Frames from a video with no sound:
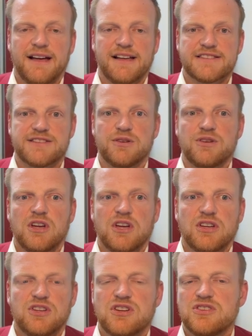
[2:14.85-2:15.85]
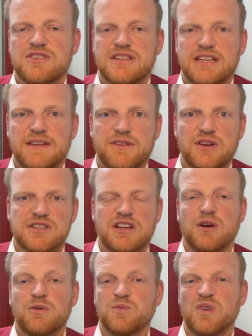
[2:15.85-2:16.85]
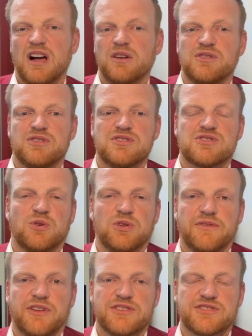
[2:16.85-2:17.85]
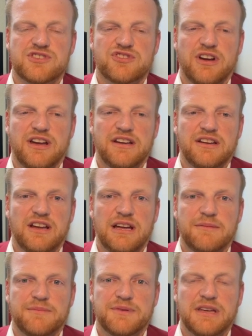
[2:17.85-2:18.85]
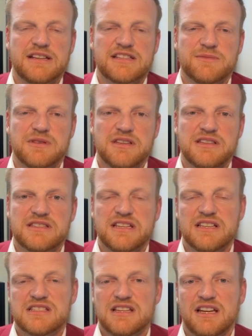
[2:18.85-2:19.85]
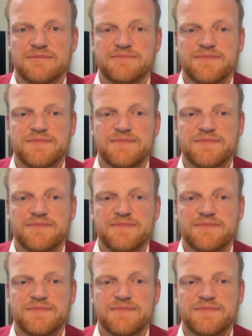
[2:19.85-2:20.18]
So you could use any of those, and I'll use all of those to try and get some of these things done.